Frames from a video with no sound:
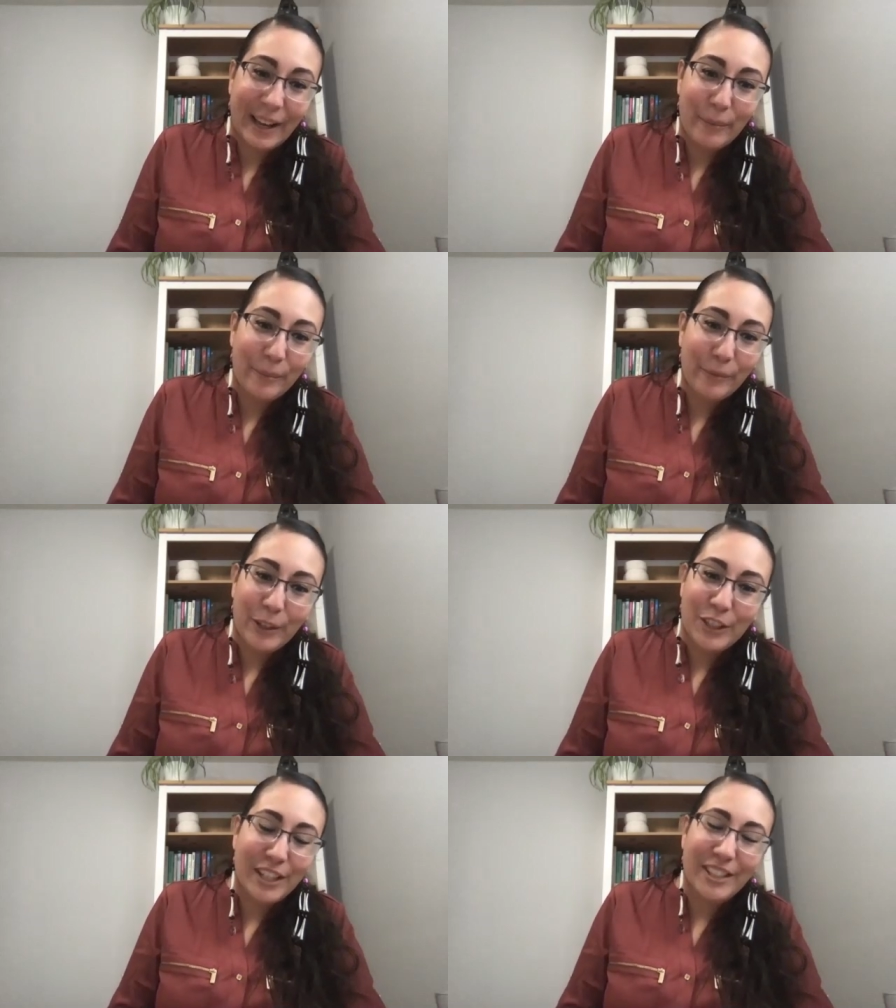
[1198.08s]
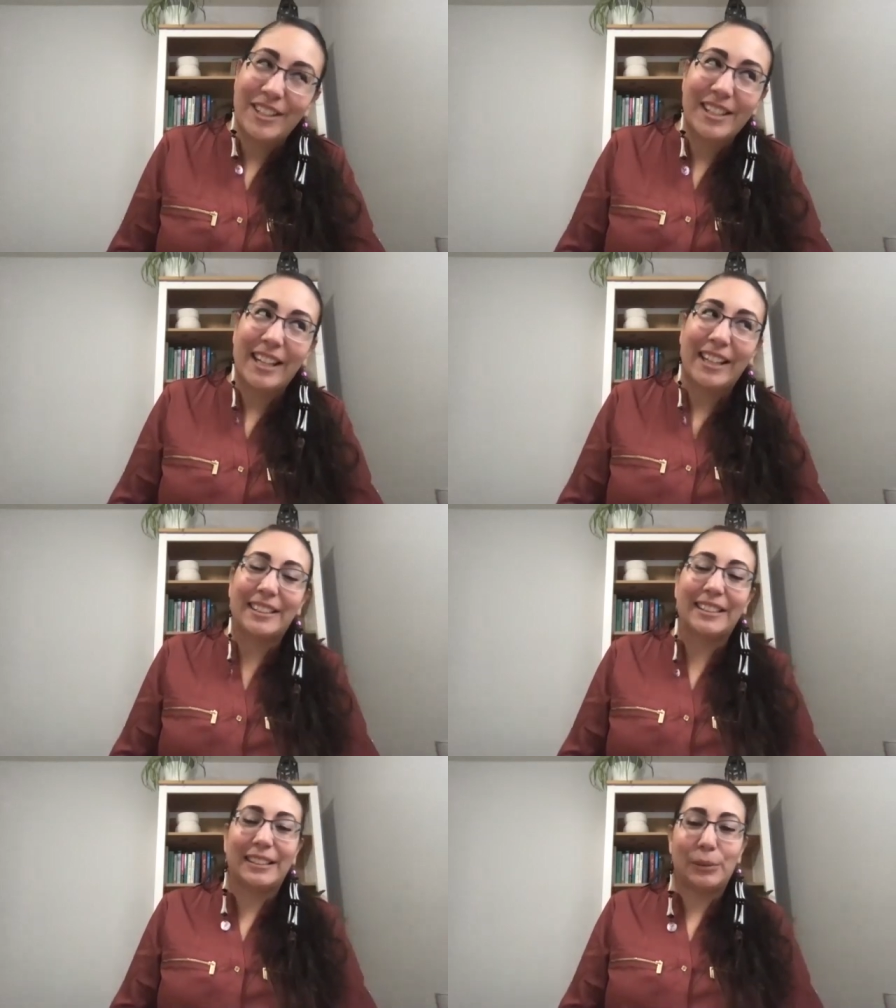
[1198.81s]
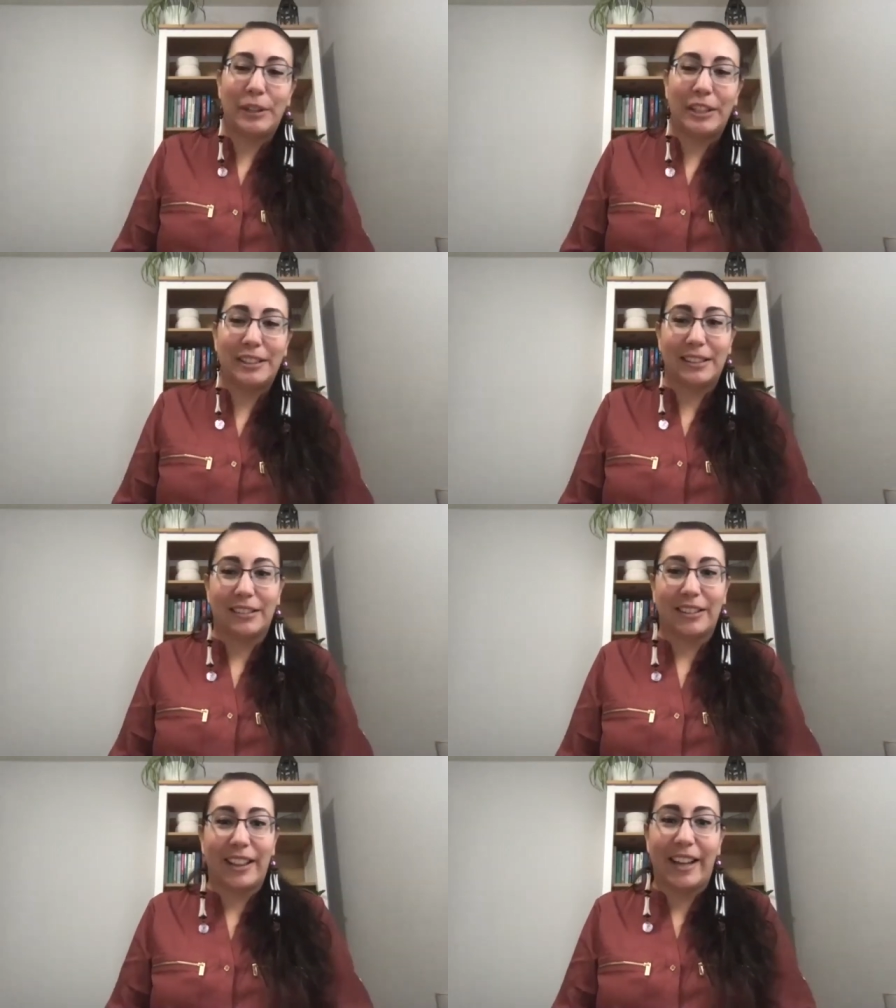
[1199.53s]
them, which I just think is the sweetest
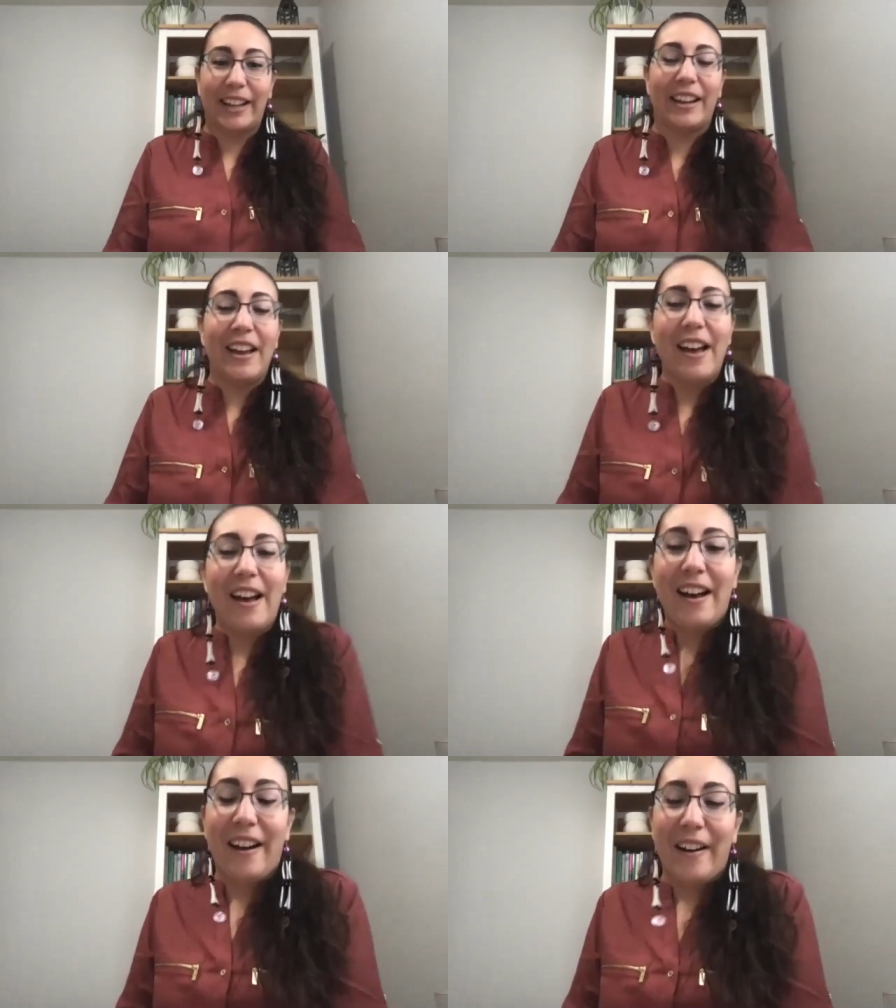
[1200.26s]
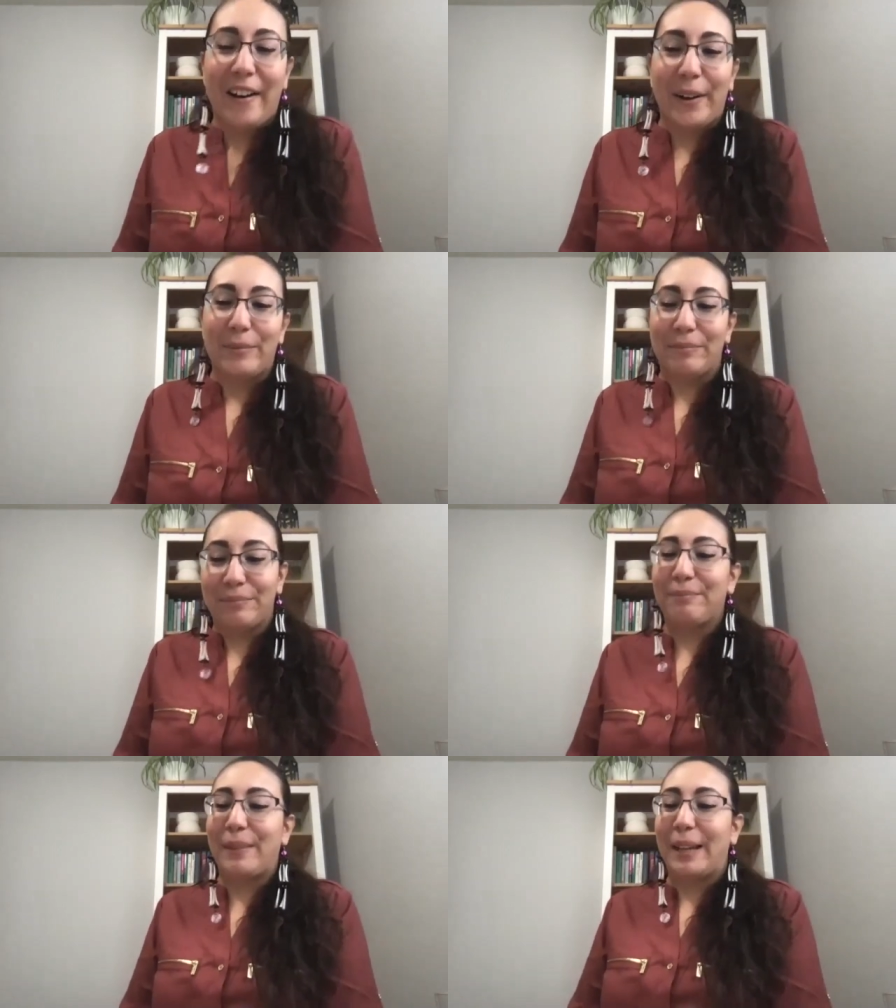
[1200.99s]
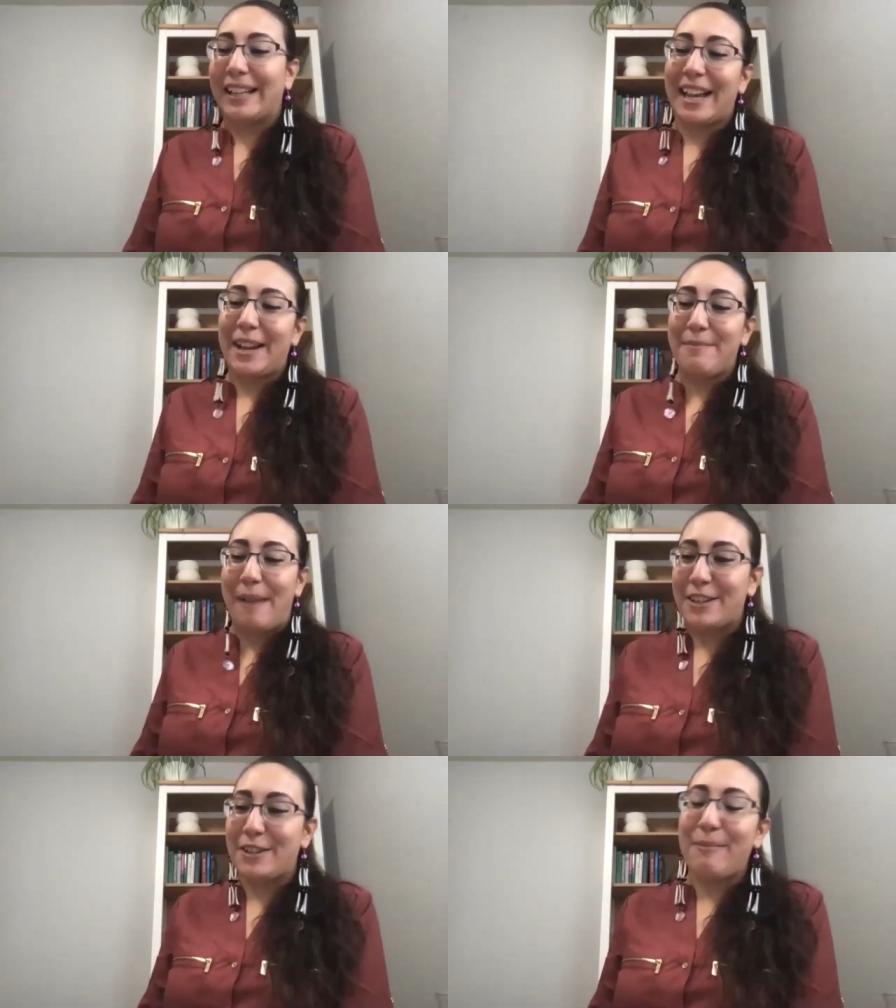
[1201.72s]
little thing, um, because I
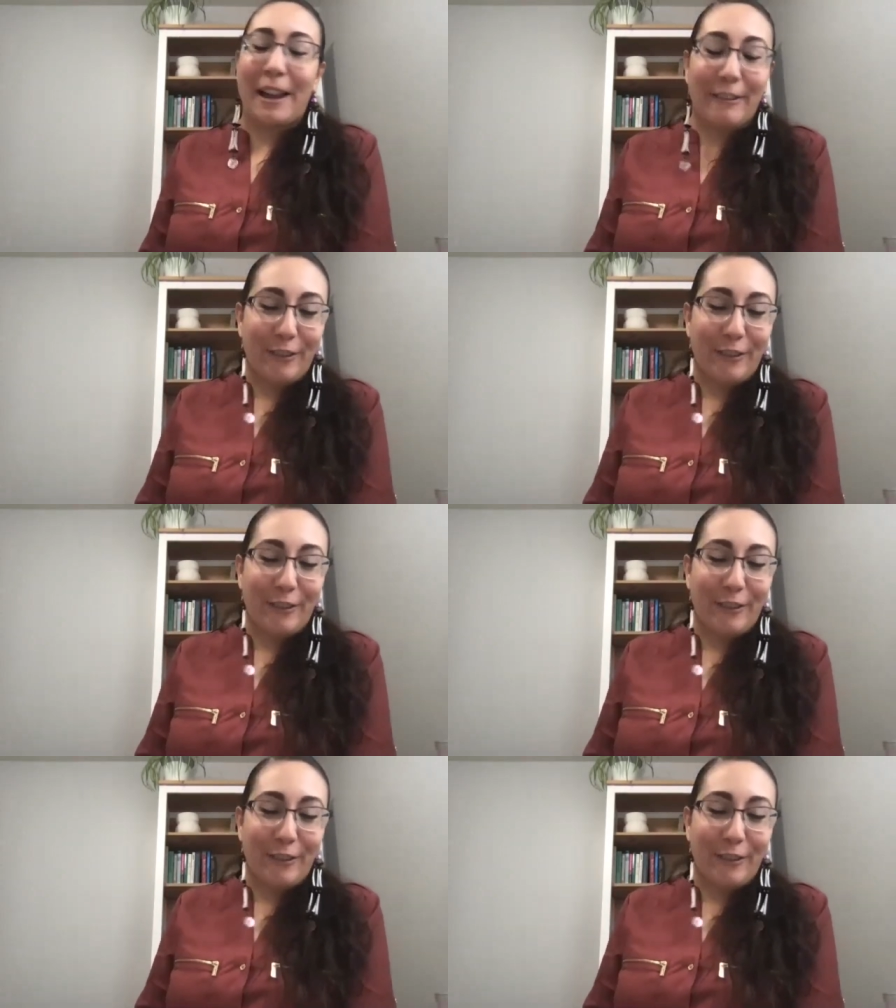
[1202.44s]
imagine my